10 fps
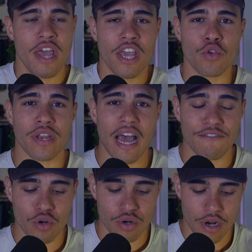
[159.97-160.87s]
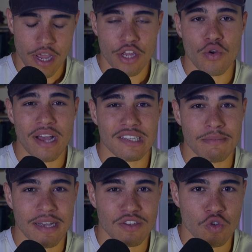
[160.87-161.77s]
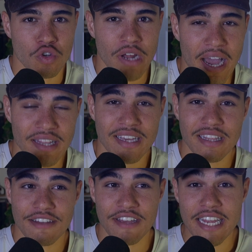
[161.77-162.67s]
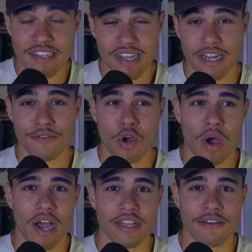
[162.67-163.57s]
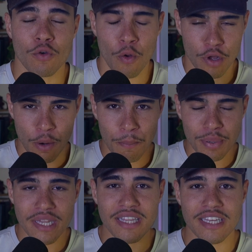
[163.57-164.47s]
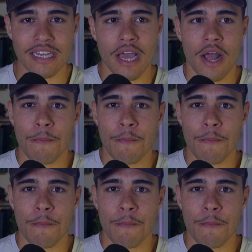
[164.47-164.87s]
You can have your SMS and your dialing live inside of GoHighLevel completely